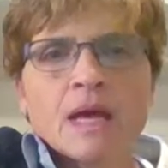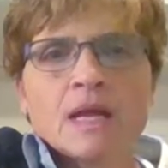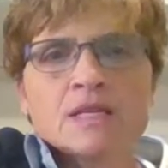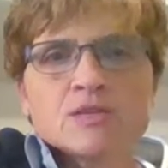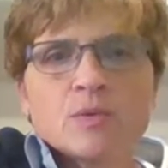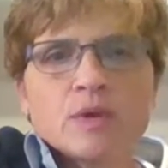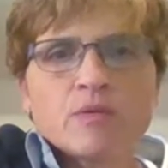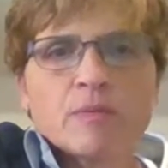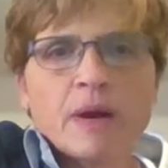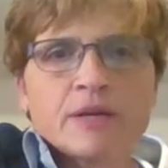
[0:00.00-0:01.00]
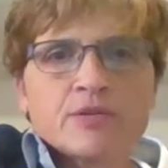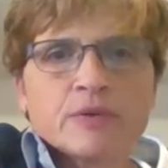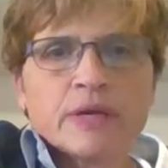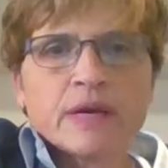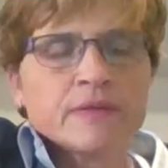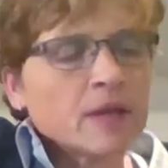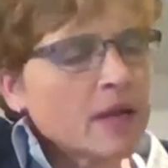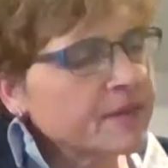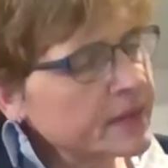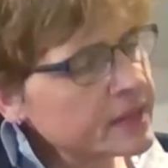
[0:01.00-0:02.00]
I just want to remind you again that I
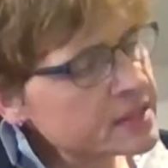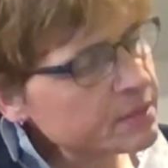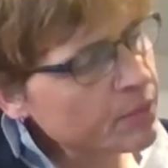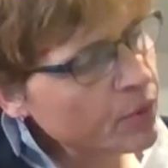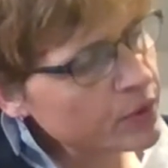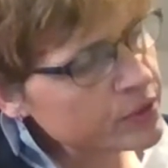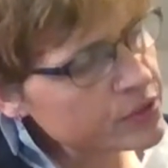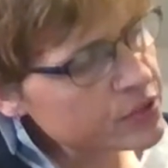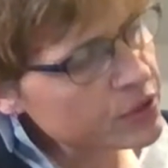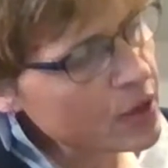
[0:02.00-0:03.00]
think it's important to